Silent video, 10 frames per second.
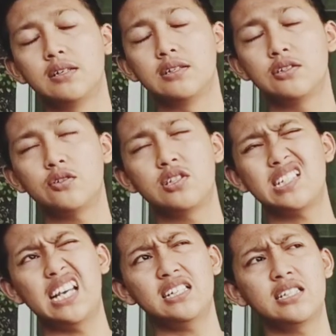So just
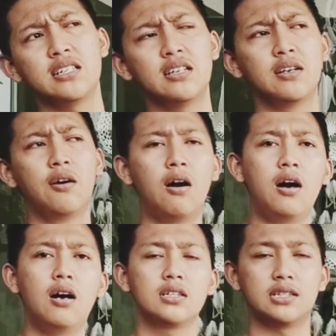add
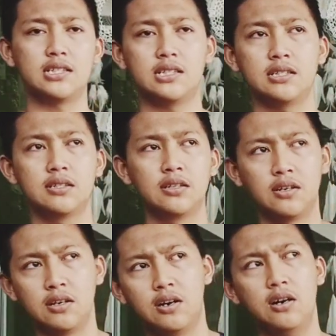hardest,
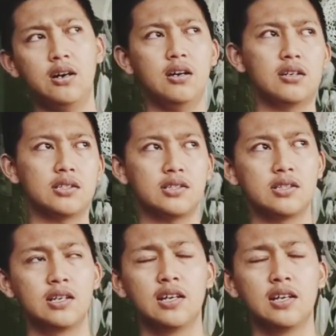hardest.